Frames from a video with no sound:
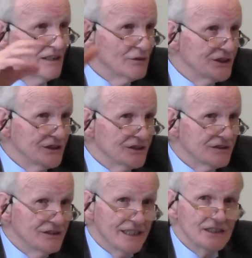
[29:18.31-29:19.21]
which
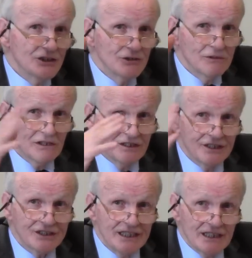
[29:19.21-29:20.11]
is negligible on
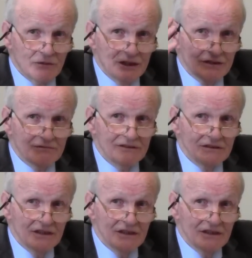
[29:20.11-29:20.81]
the scale of which